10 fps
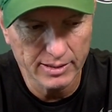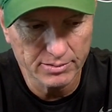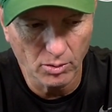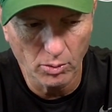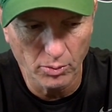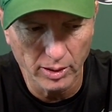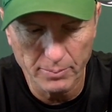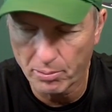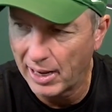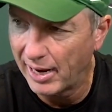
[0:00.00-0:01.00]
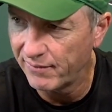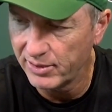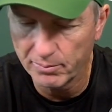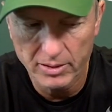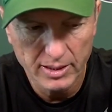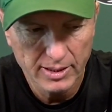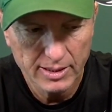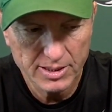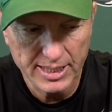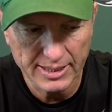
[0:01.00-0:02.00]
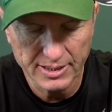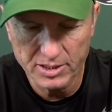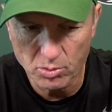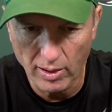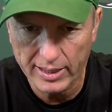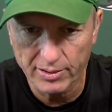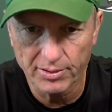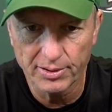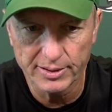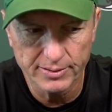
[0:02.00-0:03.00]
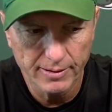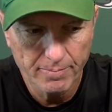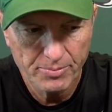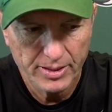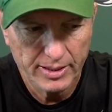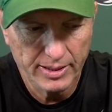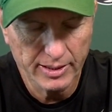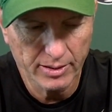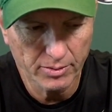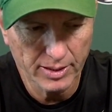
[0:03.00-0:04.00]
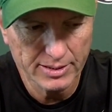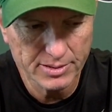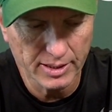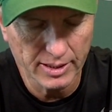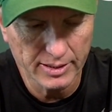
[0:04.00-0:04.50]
So we're really proud of him setting this record, and you know, that's